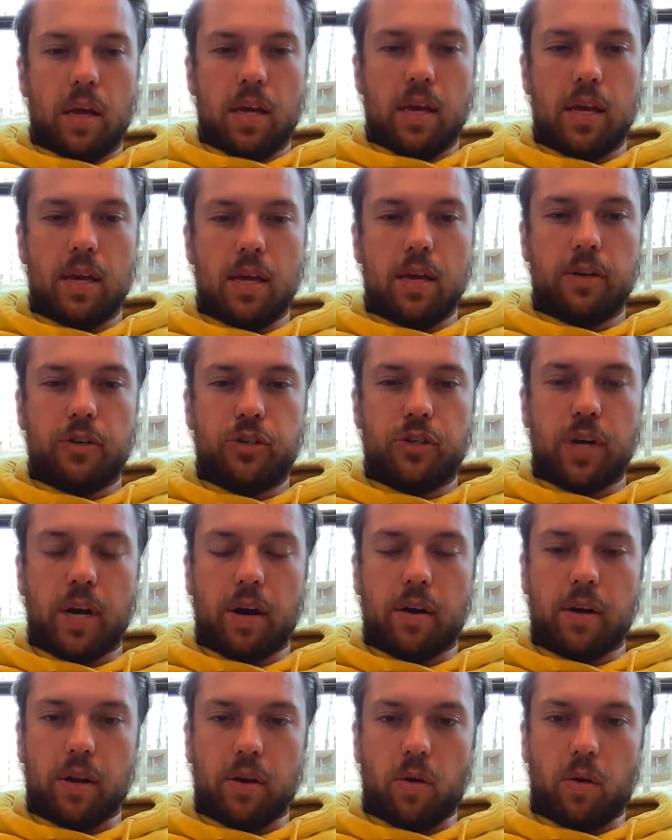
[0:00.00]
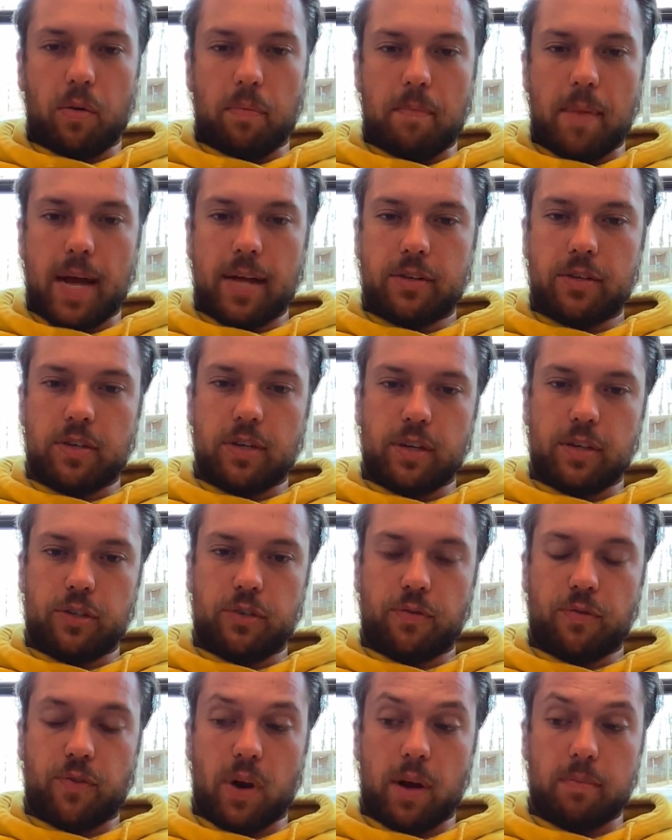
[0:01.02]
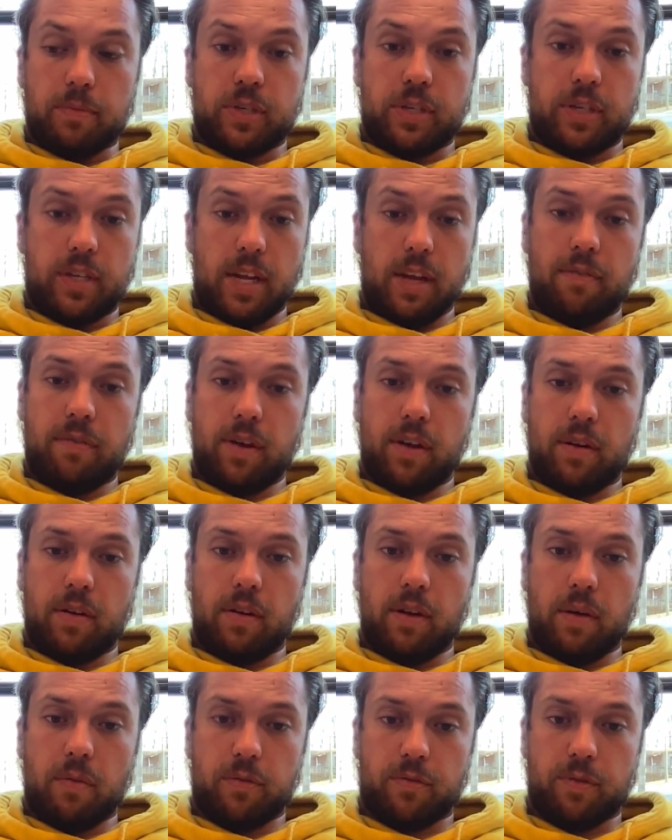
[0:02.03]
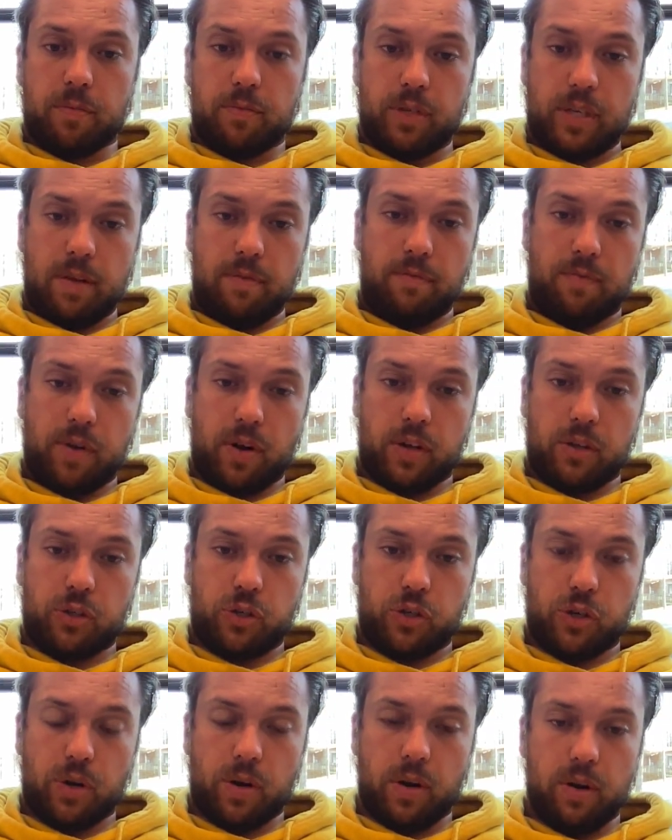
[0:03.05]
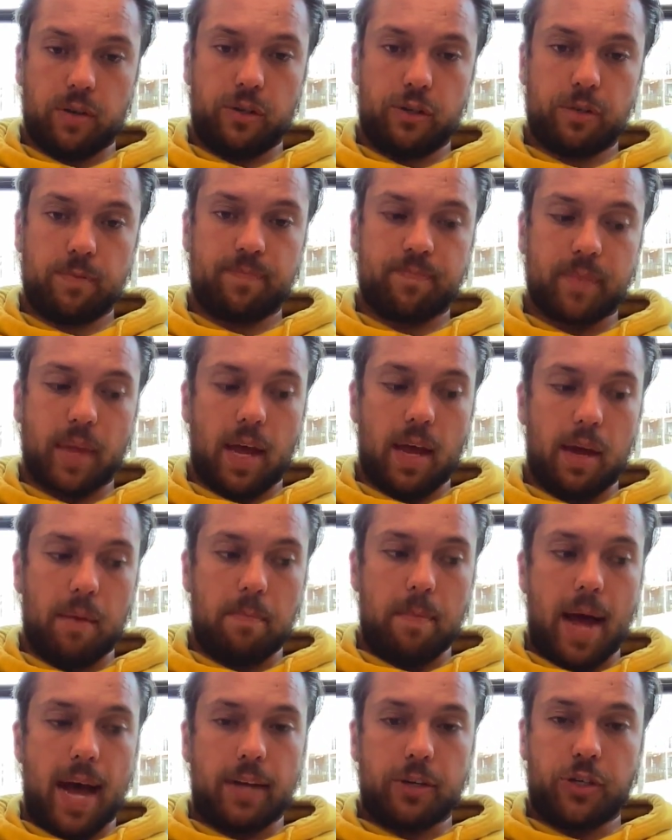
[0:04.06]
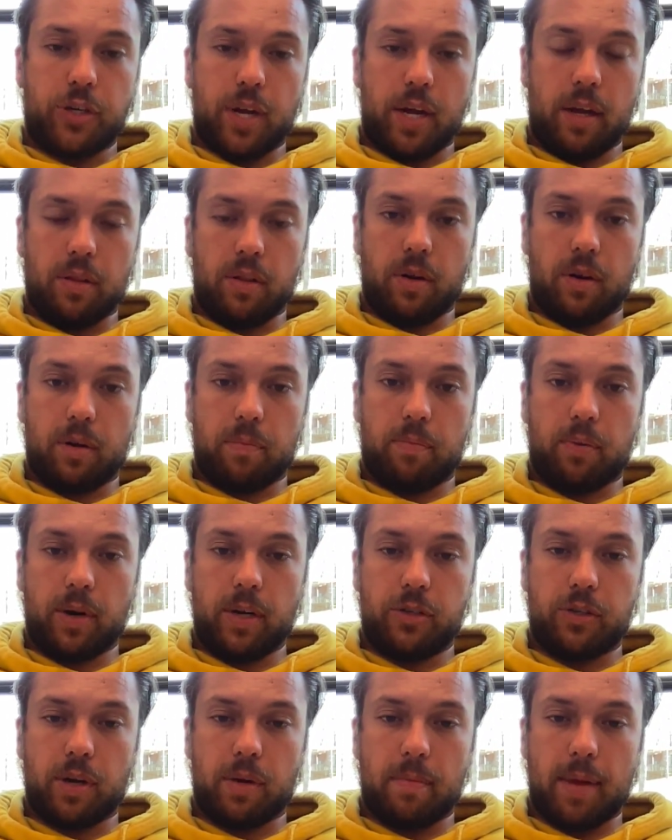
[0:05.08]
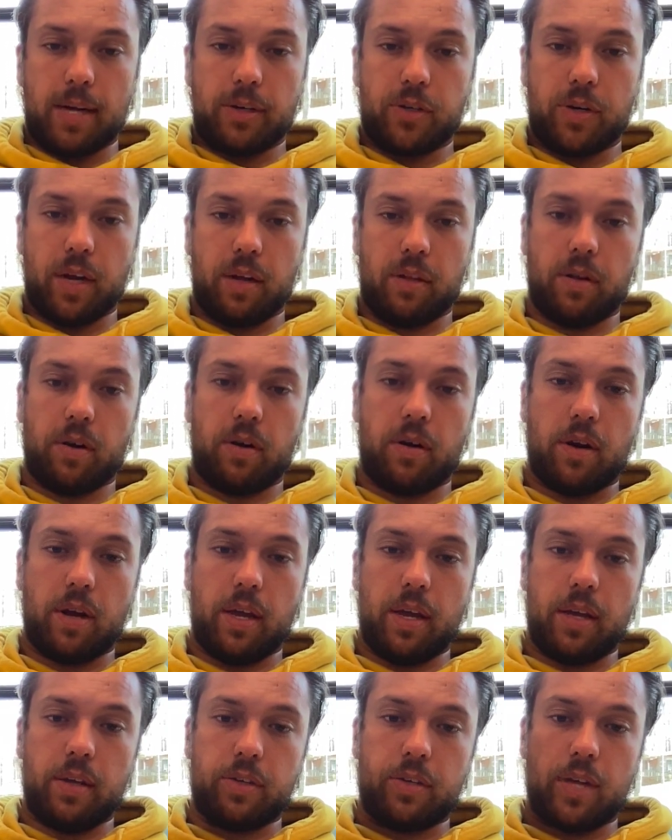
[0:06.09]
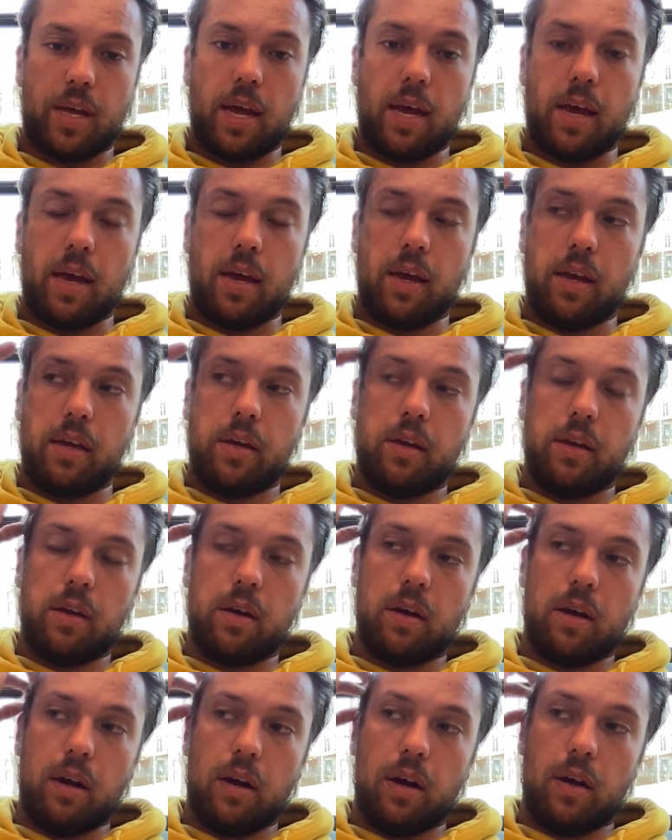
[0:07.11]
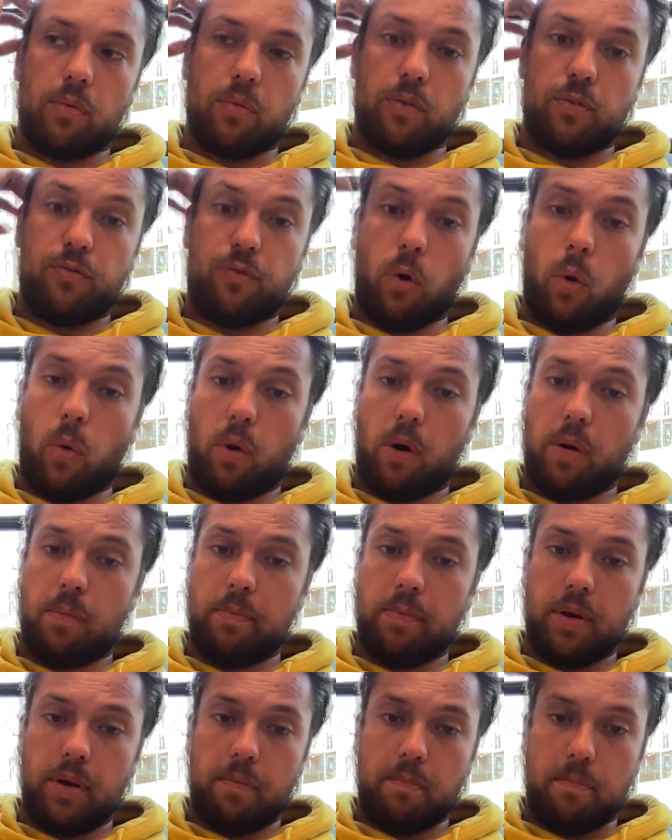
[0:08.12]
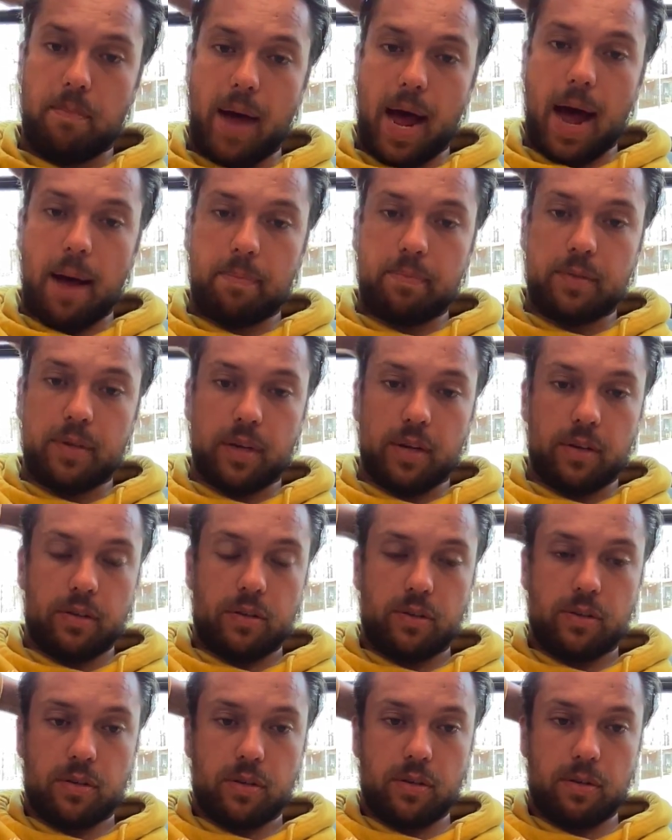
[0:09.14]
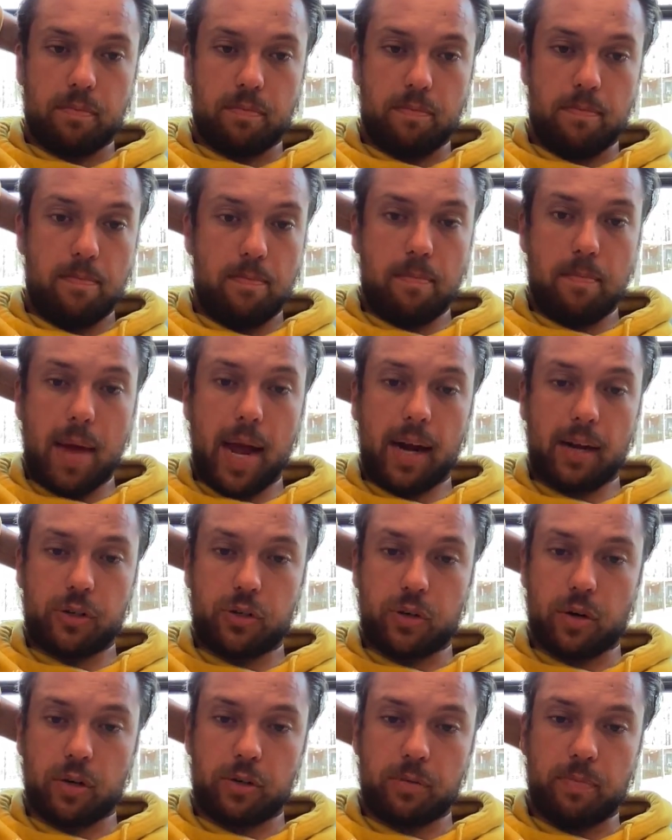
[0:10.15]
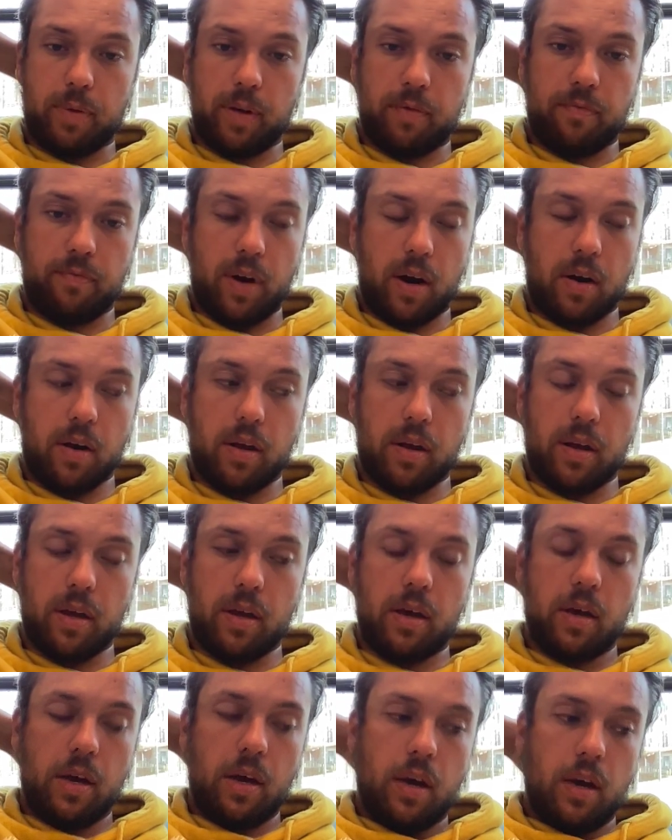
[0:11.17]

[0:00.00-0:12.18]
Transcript: he shared an old message from Stephen. It was from Stephen Furtick's church, and Matt Chandler preached there. Matt Chandler is a uh, Reformed Baptist megachurch, but very